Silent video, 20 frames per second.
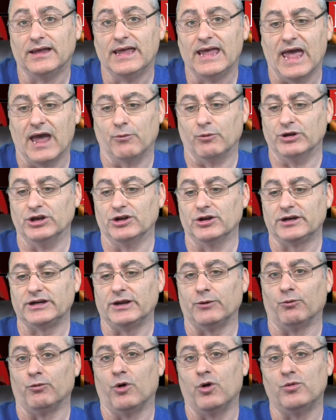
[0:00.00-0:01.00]
And when you look
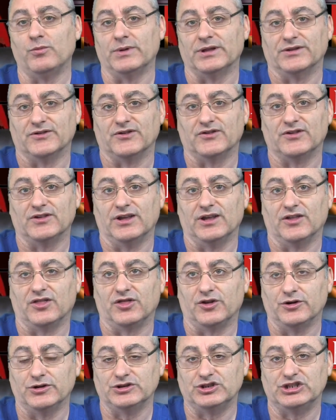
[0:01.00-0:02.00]
at Romans, the
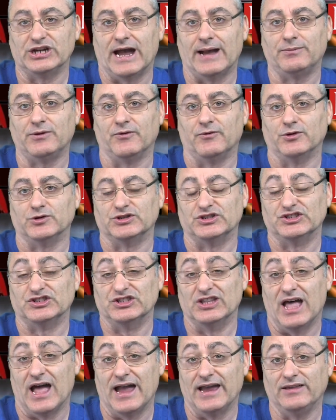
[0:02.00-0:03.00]
third chapter, verses
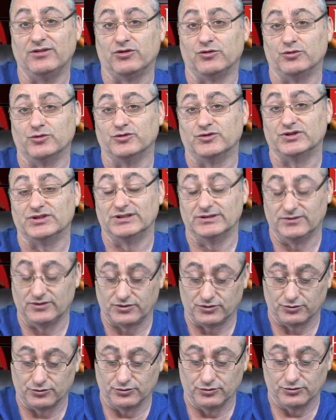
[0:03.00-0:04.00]
9
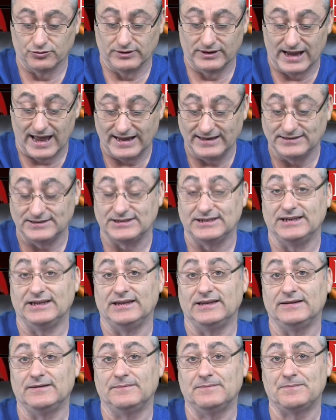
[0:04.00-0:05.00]
through
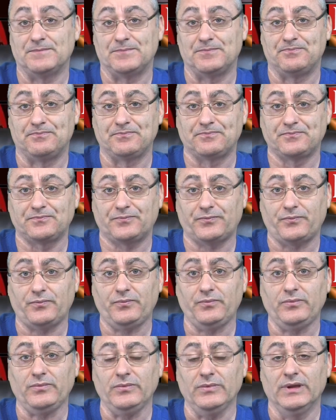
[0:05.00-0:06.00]
19,
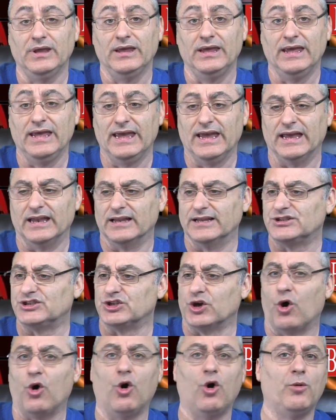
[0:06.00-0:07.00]
it lists
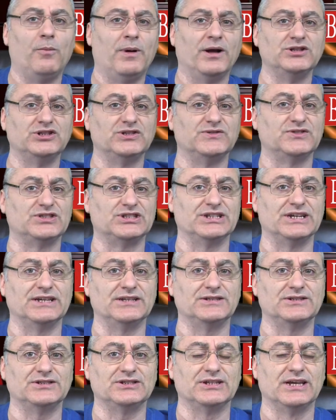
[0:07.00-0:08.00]
a whole bunch of
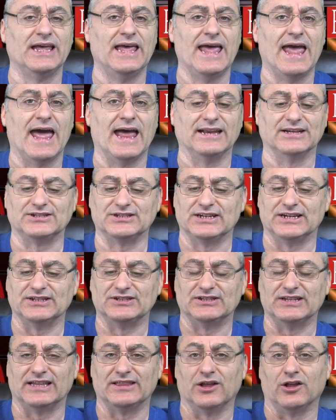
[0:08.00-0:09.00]
sins, and it
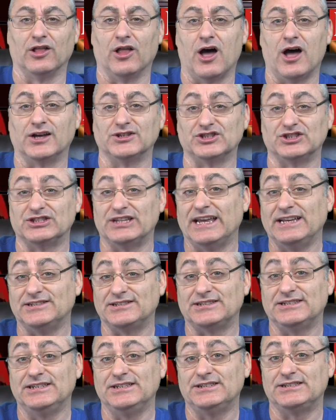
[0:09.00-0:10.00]
says that the law
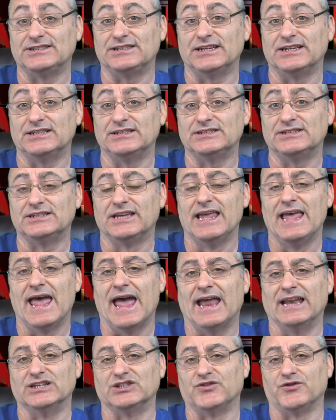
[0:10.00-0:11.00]
states these sins,
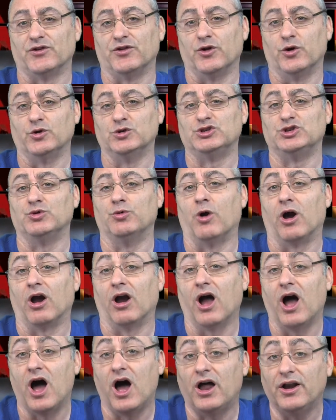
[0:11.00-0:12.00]
and it's for those who are
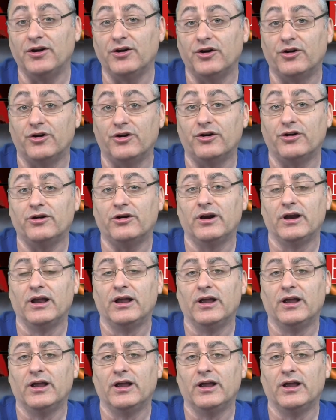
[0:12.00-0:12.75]
under